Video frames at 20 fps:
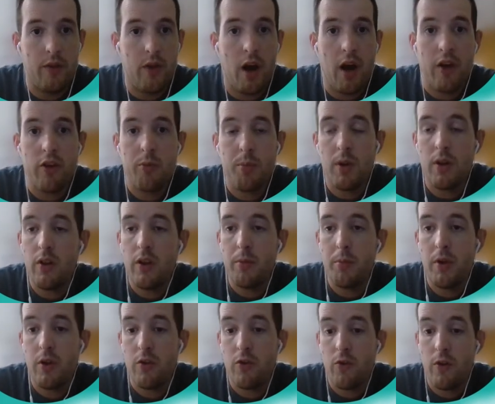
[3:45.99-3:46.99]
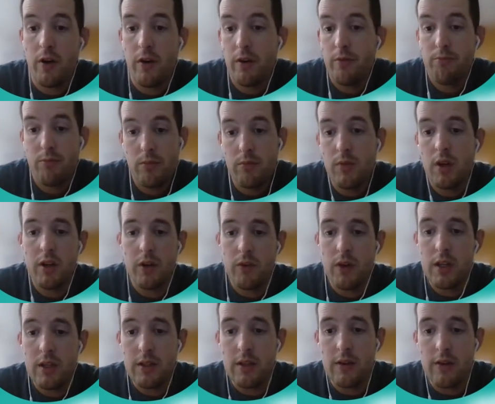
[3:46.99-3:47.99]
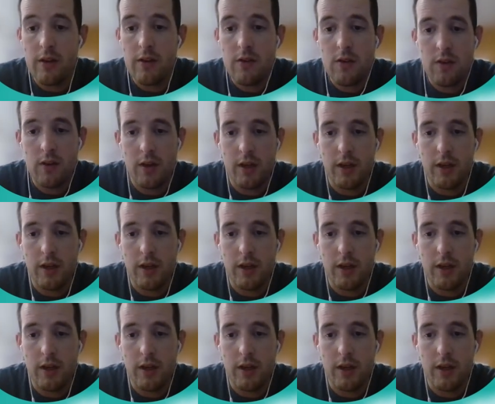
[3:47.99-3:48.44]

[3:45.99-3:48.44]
hospital administrator agreed to this,